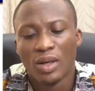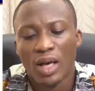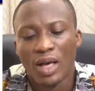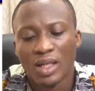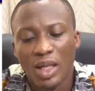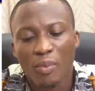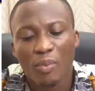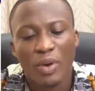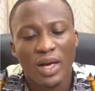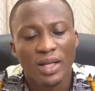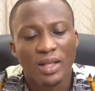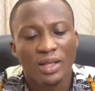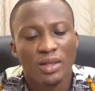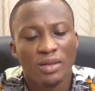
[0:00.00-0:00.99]

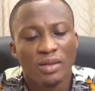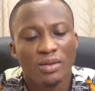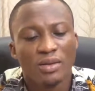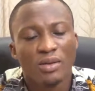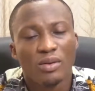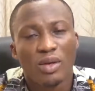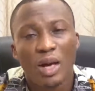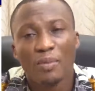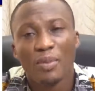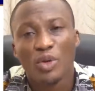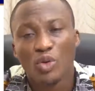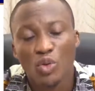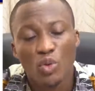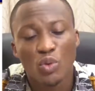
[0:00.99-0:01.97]
Enterprise can be
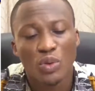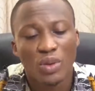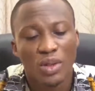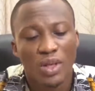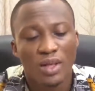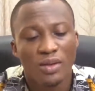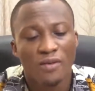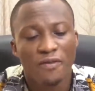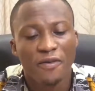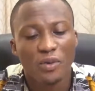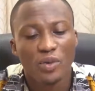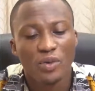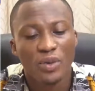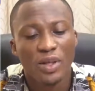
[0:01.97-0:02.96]
used in
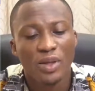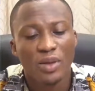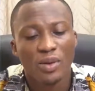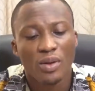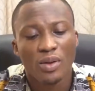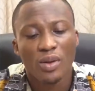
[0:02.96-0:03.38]
filtering